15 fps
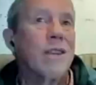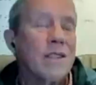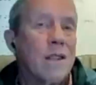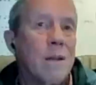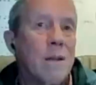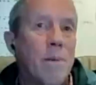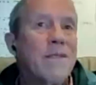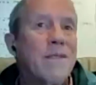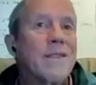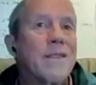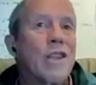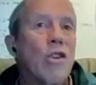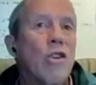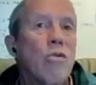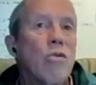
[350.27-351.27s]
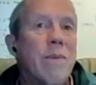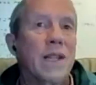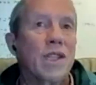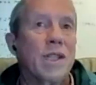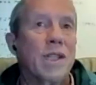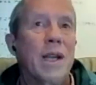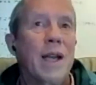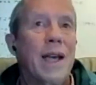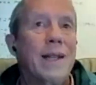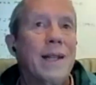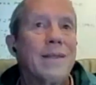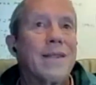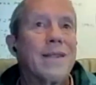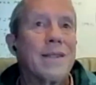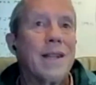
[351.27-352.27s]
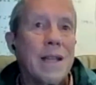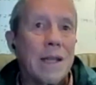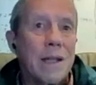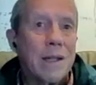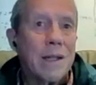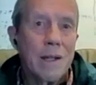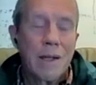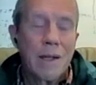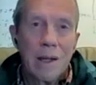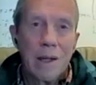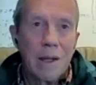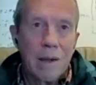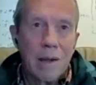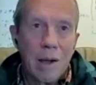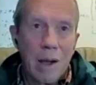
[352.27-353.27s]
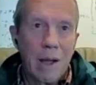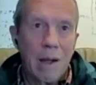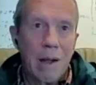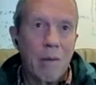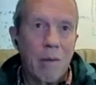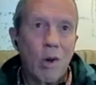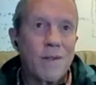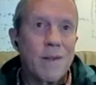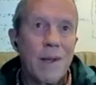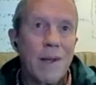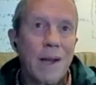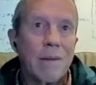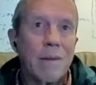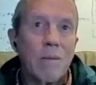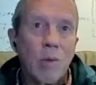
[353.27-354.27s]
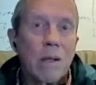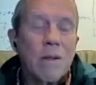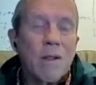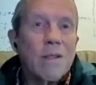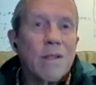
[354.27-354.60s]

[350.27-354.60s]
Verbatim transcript: has there been so much at stake. And, and what's that? Well, the